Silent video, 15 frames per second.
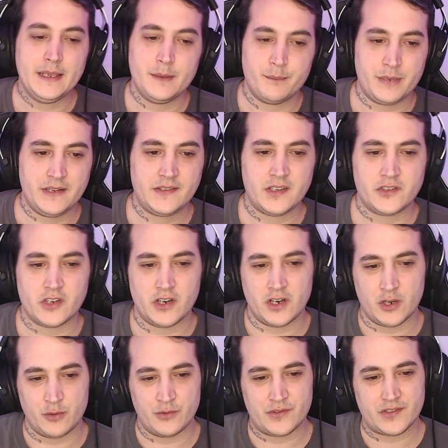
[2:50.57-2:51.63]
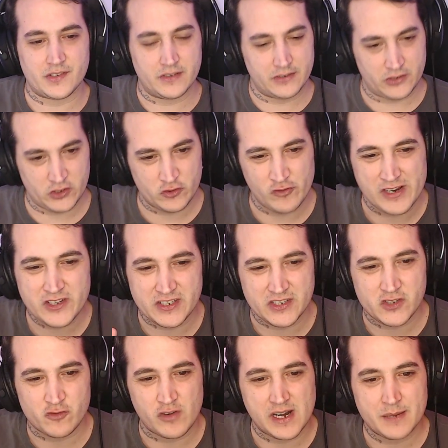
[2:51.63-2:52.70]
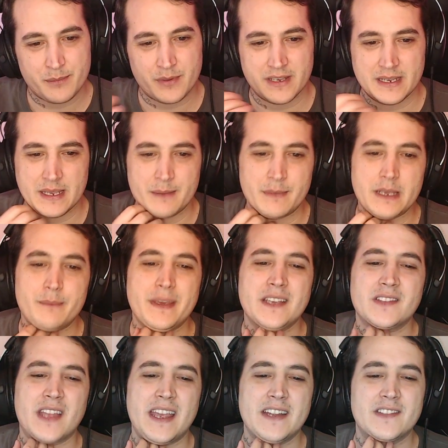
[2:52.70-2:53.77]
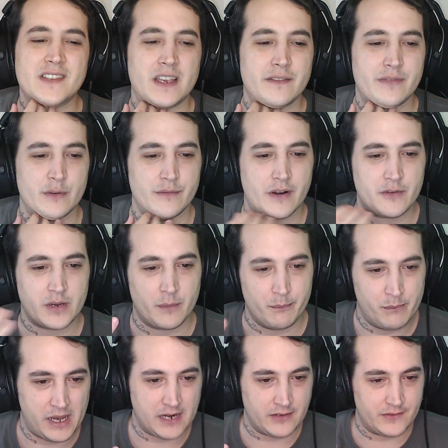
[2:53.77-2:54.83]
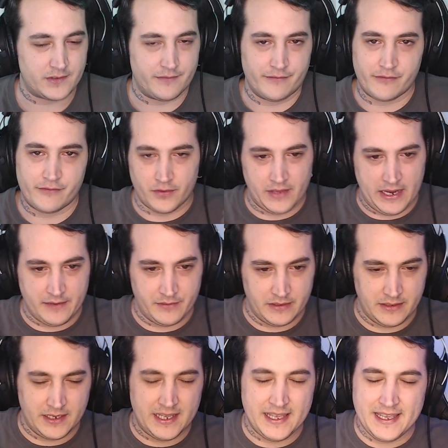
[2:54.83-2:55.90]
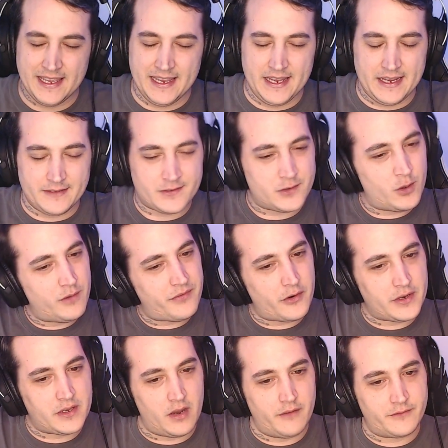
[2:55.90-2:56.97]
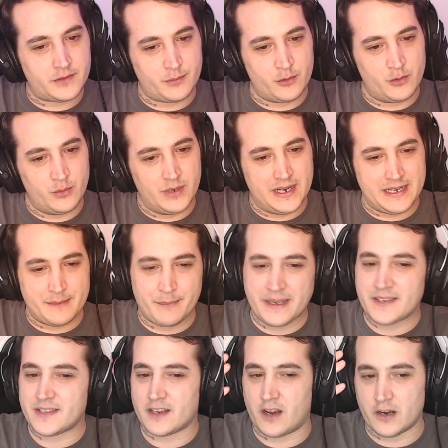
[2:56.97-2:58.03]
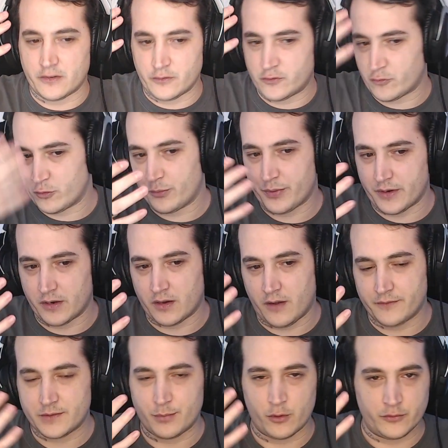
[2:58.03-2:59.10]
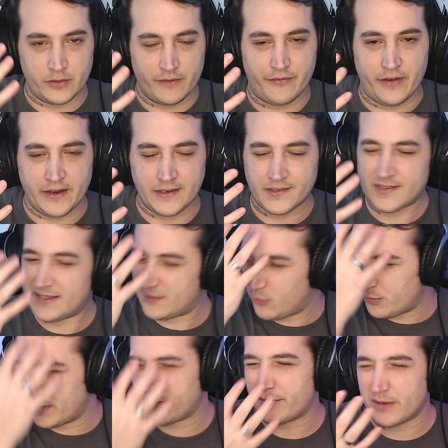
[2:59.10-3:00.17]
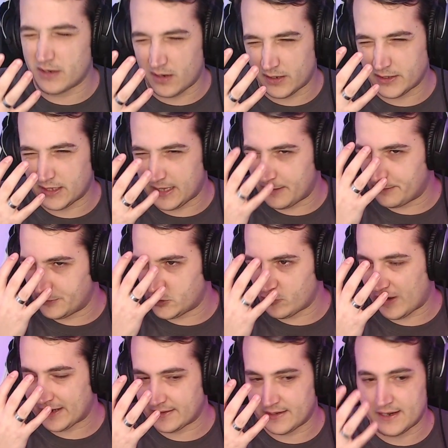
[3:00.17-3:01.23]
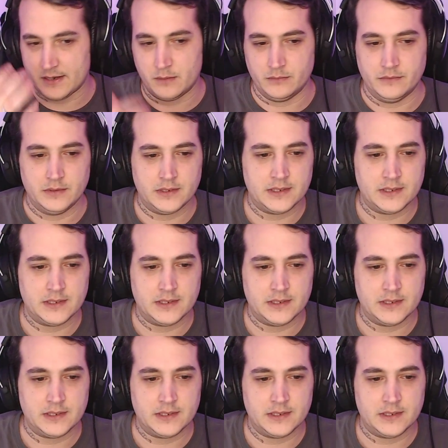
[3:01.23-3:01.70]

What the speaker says: Being such a loose, stretchy strap, it makes the headset feel very unbalanced and front heavy. It's not very comfortable, and it makes it kind of droop and uncomfortable on your face. It almost feels like you're getting dragged down.